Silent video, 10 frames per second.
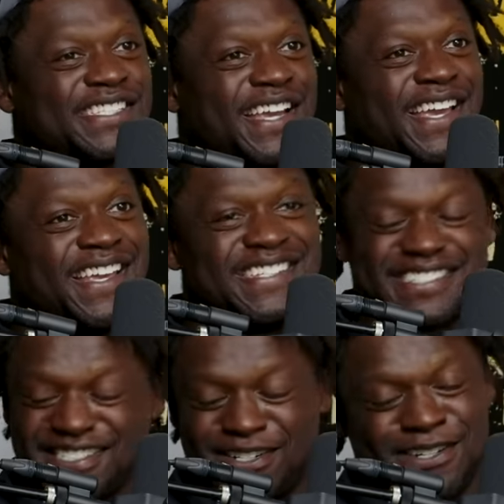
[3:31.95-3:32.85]

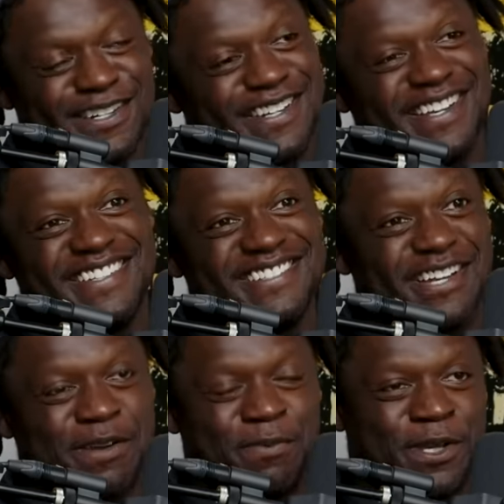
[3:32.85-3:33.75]
Shades, all that. You
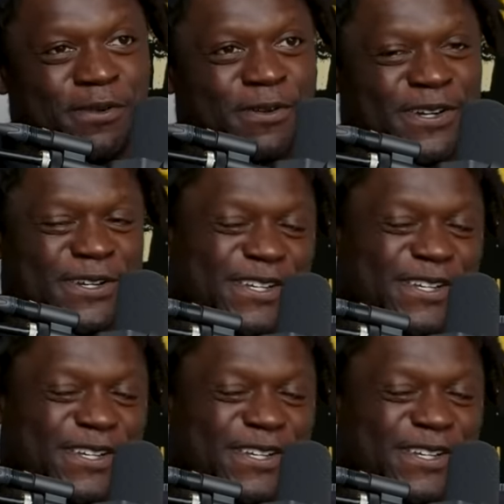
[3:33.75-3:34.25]
know what I mean, bro.